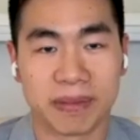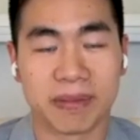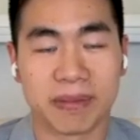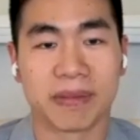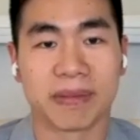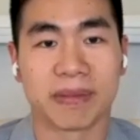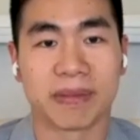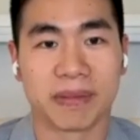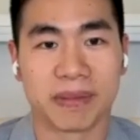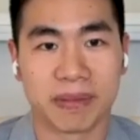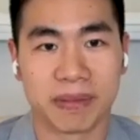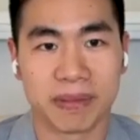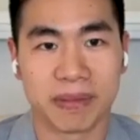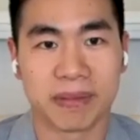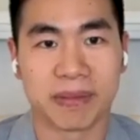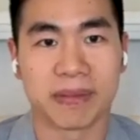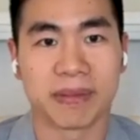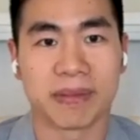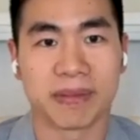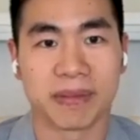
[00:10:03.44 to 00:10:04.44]

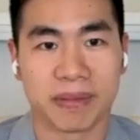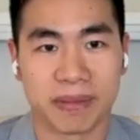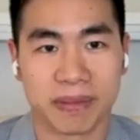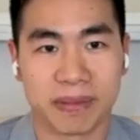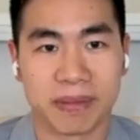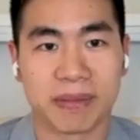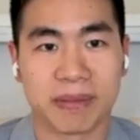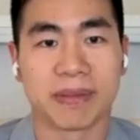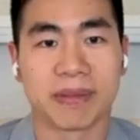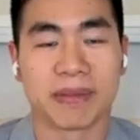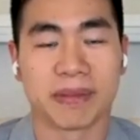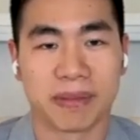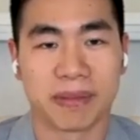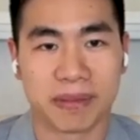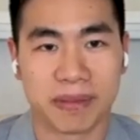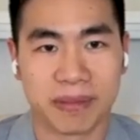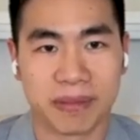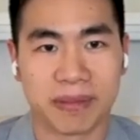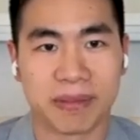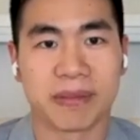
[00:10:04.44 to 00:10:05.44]

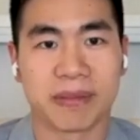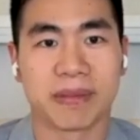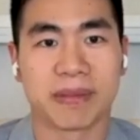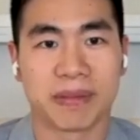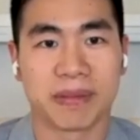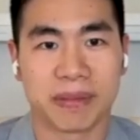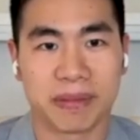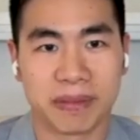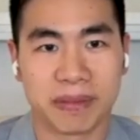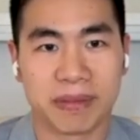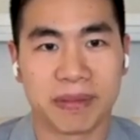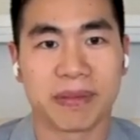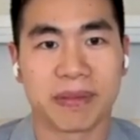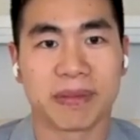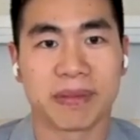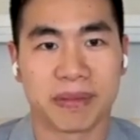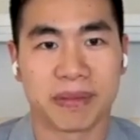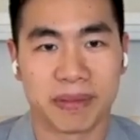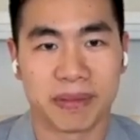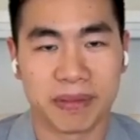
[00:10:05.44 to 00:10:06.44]

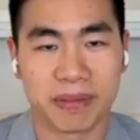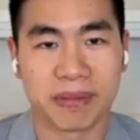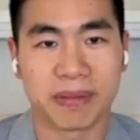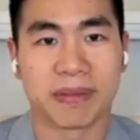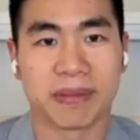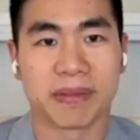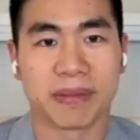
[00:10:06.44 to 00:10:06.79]
(silent)